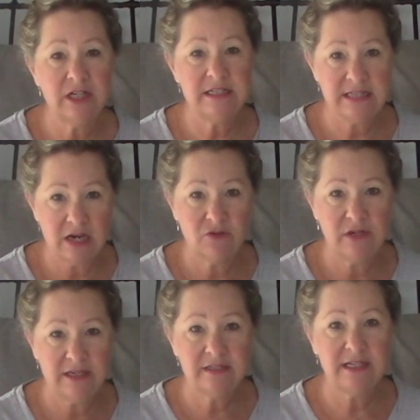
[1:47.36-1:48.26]

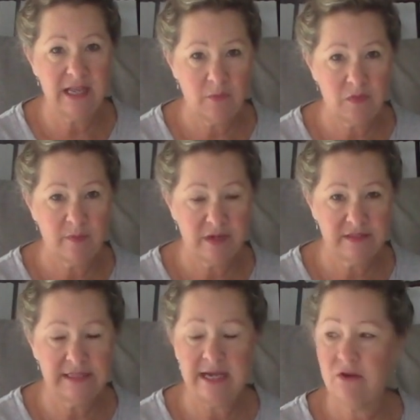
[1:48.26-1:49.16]
integrity to keep the
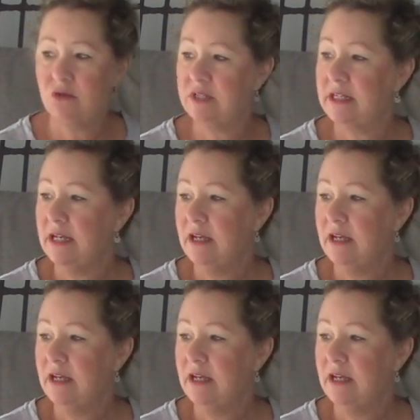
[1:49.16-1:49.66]
bugs out.